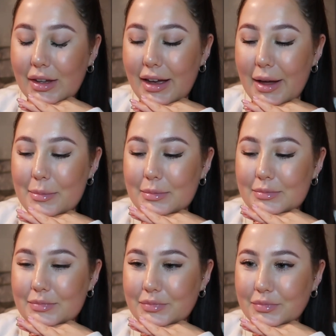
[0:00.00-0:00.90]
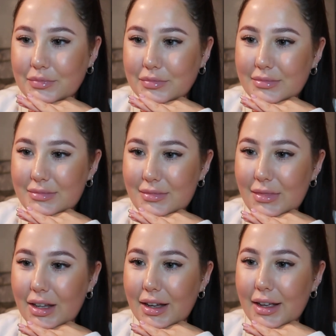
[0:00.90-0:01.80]

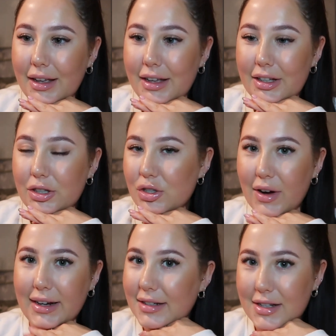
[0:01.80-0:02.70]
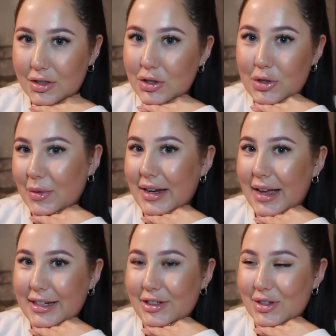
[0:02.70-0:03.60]
the trailer doesn't do it
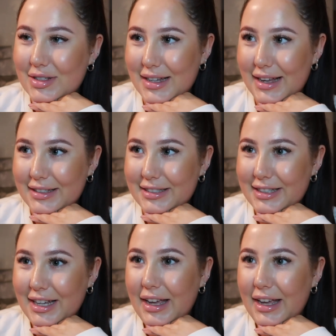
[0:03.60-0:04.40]
any justice,